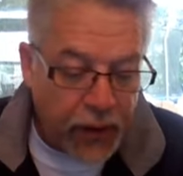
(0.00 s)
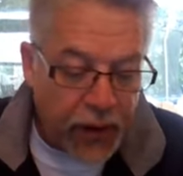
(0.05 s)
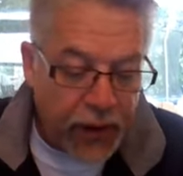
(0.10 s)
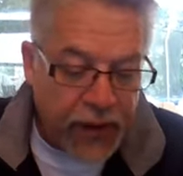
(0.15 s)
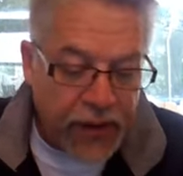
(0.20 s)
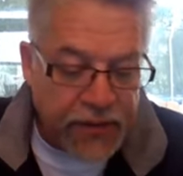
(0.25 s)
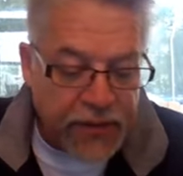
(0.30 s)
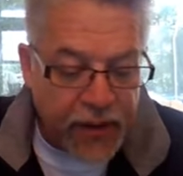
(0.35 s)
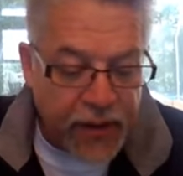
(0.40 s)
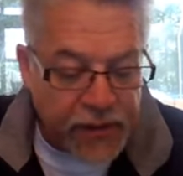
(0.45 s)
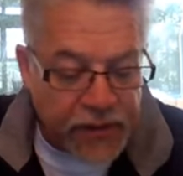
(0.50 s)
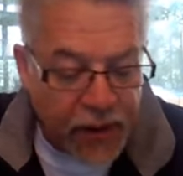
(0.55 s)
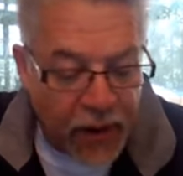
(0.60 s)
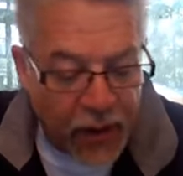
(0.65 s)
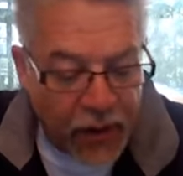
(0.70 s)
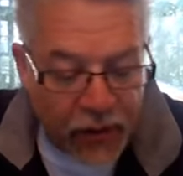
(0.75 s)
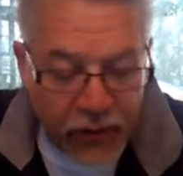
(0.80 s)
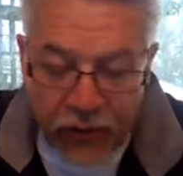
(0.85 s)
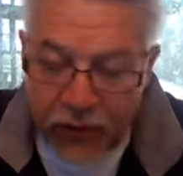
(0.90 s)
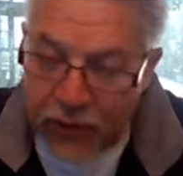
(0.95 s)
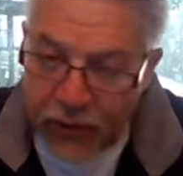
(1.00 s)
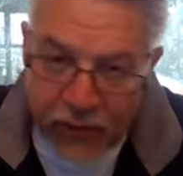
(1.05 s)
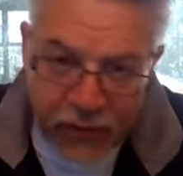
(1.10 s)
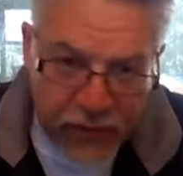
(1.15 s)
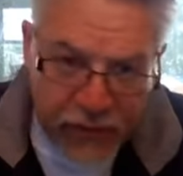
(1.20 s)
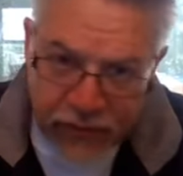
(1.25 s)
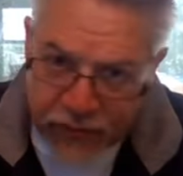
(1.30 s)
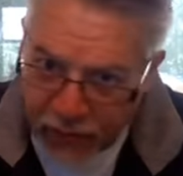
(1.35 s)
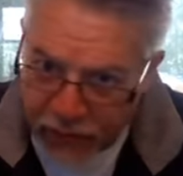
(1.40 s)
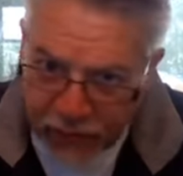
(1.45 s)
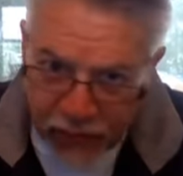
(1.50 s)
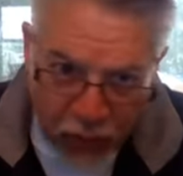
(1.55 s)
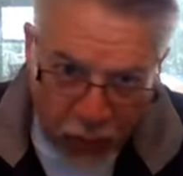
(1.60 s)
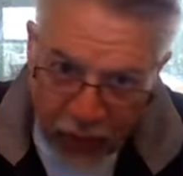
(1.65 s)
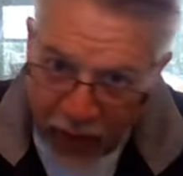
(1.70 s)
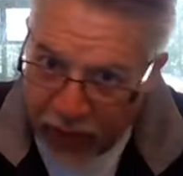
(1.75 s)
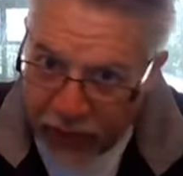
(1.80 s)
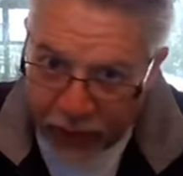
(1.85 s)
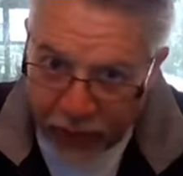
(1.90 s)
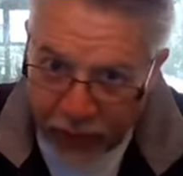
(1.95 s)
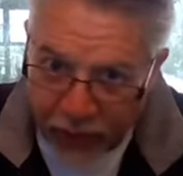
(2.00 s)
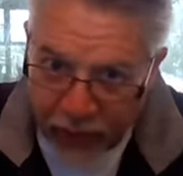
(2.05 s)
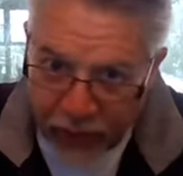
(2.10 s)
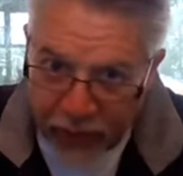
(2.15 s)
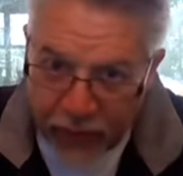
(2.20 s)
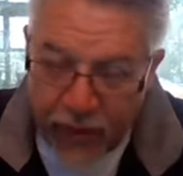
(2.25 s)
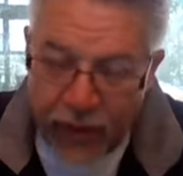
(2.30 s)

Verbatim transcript: He says you can discern the weather,